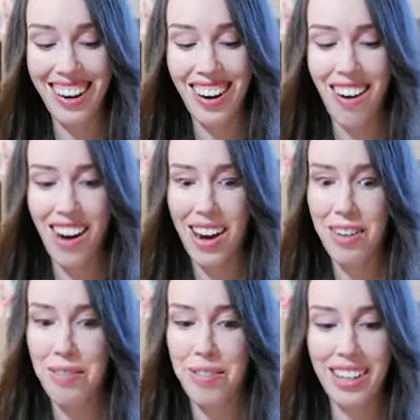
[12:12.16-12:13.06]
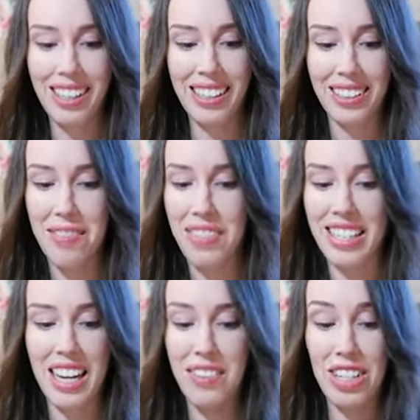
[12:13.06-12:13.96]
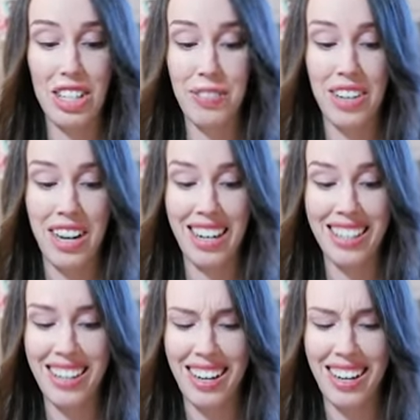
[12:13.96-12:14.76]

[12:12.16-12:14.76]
I really love this, even just for an SR.